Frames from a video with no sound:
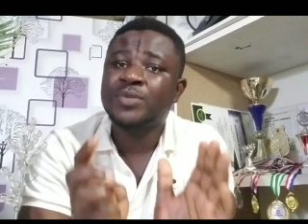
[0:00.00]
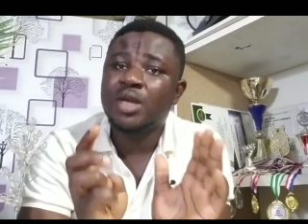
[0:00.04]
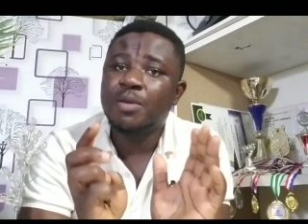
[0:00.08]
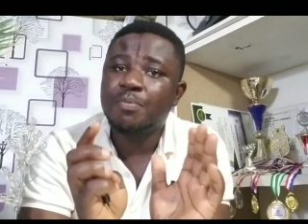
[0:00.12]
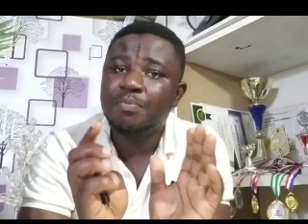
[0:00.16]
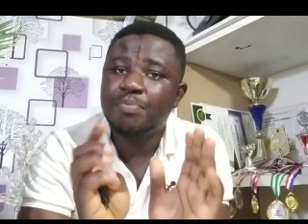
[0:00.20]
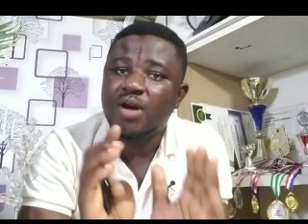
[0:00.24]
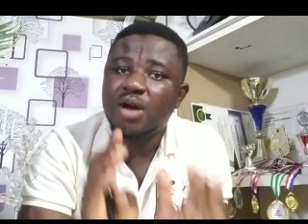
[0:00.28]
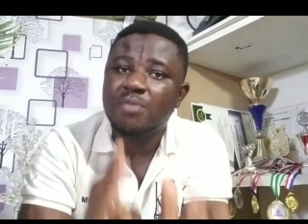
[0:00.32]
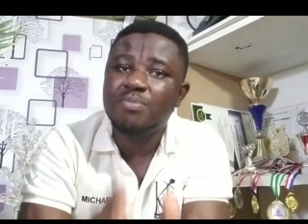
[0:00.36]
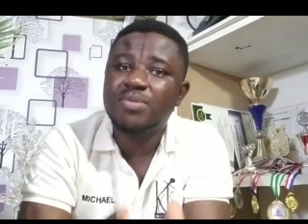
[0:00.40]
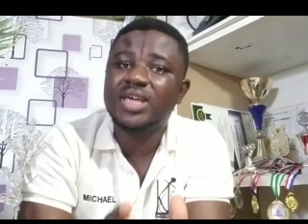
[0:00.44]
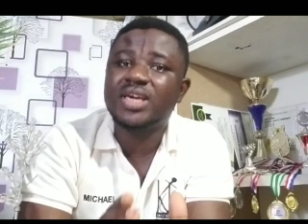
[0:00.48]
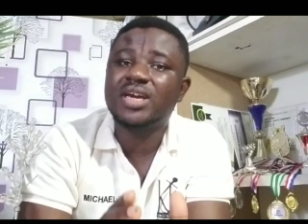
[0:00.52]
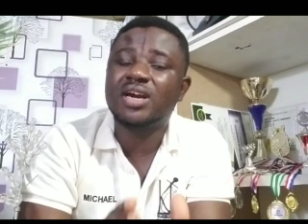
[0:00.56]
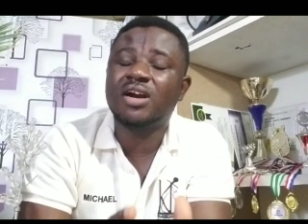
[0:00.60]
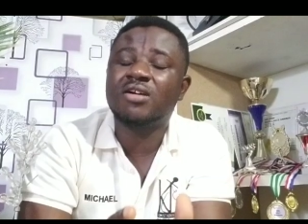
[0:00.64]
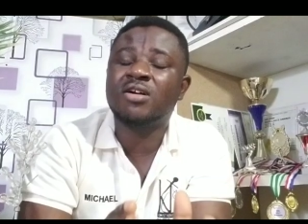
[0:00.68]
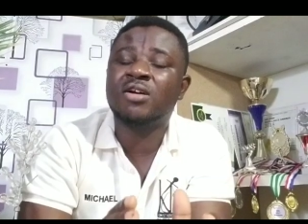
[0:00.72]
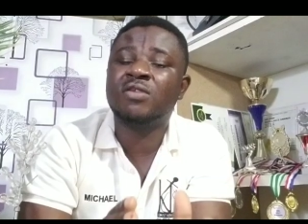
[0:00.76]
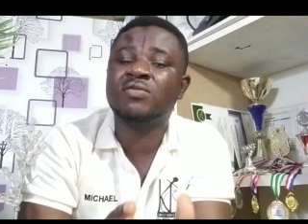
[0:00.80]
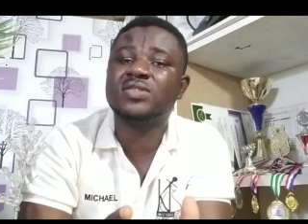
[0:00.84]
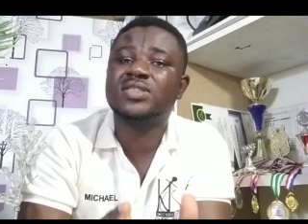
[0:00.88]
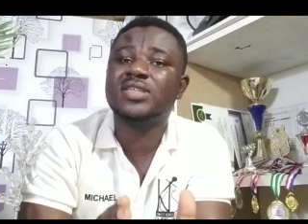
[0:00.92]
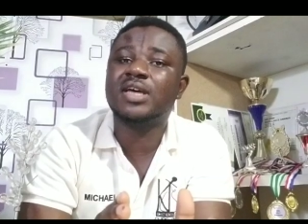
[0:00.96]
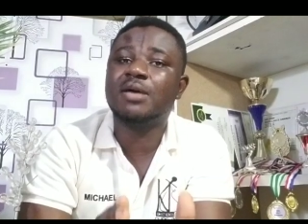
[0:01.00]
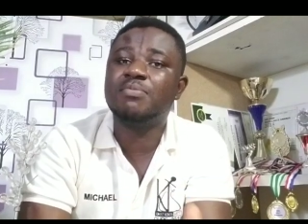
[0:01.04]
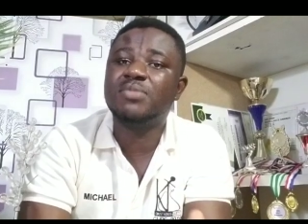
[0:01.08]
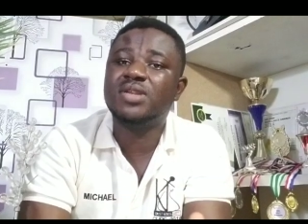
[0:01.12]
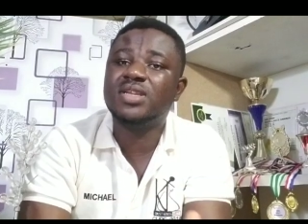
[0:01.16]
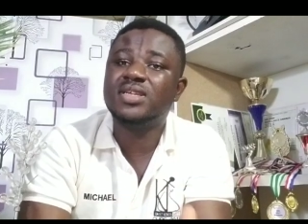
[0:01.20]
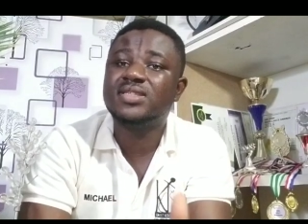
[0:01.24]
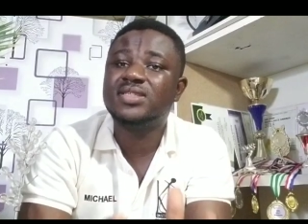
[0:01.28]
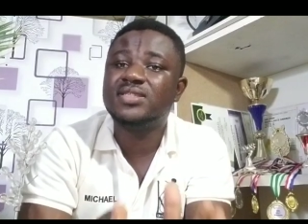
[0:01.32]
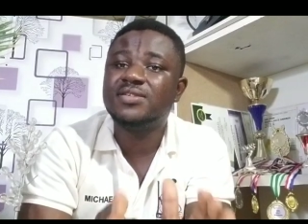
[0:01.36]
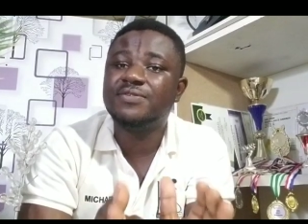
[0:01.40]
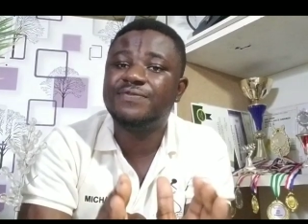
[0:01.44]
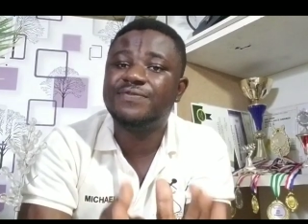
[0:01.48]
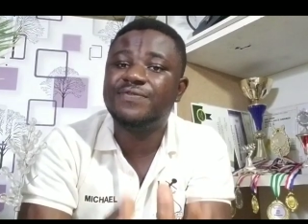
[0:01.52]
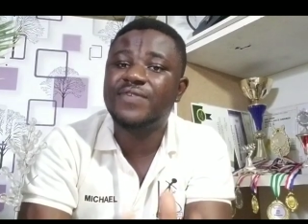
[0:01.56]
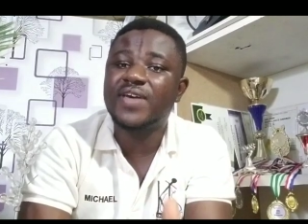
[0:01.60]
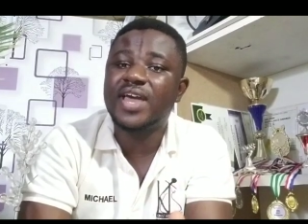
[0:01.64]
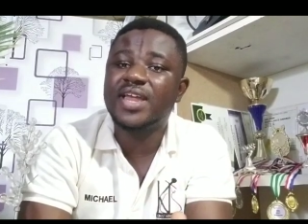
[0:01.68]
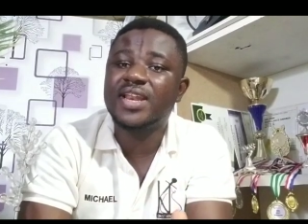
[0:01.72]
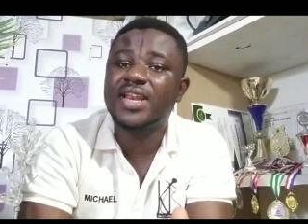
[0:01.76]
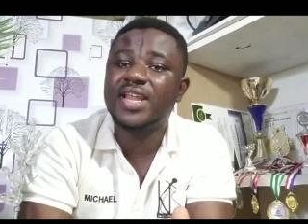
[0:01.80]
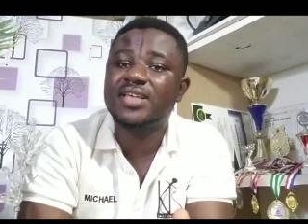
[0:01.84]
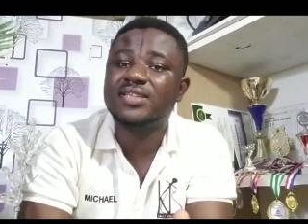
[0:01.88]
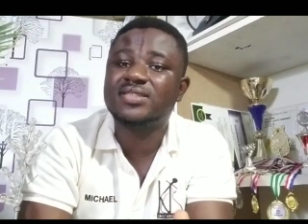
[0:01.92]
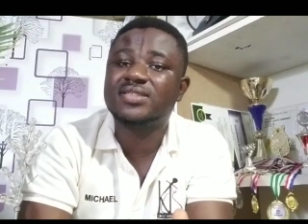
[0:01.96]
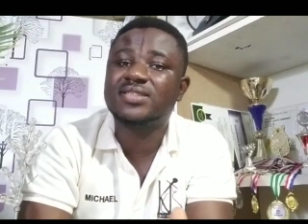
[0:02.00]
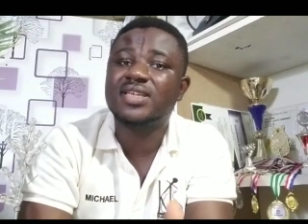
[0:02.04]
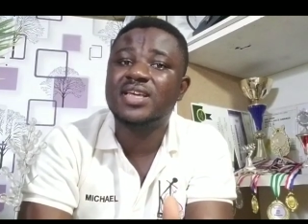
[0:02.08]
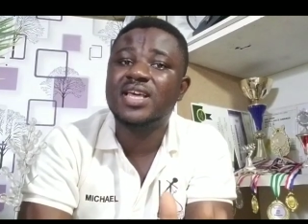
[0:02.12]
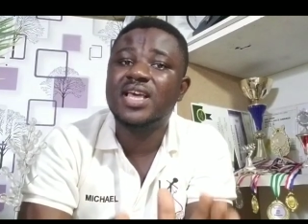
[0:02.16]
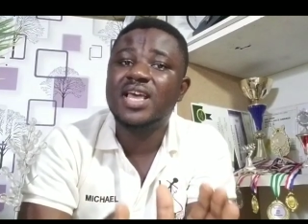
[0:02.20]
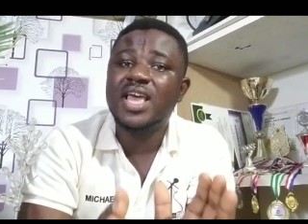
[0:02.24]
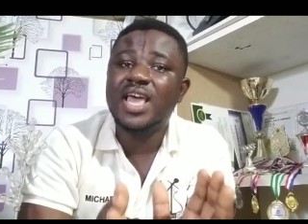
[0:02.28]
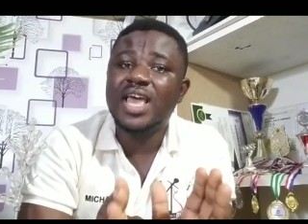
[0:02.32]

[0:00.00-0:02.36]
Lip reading: public accountability, fairness,